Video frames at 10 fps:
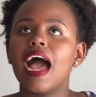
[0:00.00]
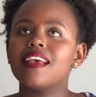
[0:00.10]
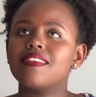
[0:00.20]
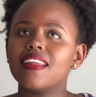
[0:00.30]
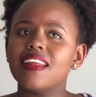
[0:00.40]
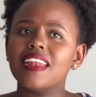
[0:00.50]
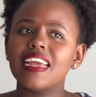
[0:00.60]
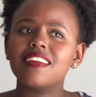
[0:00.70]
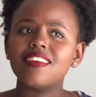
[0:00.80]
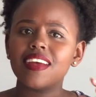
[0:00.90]
I started
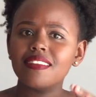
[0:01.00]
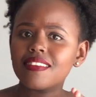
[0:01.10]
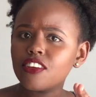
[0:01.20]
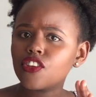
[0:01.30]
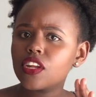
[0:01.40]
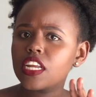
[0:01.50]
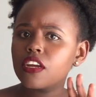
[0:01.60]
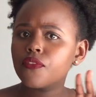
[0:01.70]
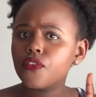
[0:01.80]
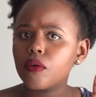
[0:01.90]
like
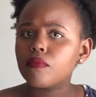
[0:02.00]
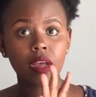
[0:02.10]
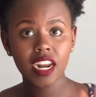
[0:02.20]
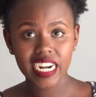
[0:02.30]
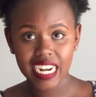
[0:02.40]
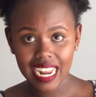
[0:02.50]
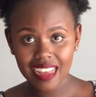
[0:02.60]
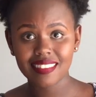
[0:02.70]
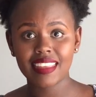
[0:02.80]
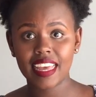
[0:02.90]
transitioning from
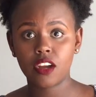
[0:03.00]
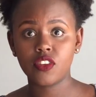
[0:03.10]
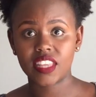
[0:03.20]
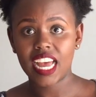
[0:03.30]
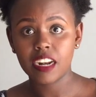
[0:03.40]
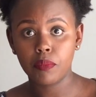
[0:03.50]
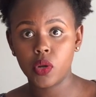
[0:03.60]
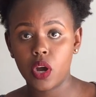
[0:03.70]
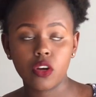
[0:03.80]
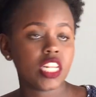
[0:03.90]
relaxed hair because I had
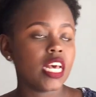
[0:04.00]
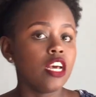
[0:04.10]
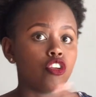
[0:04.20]
blowout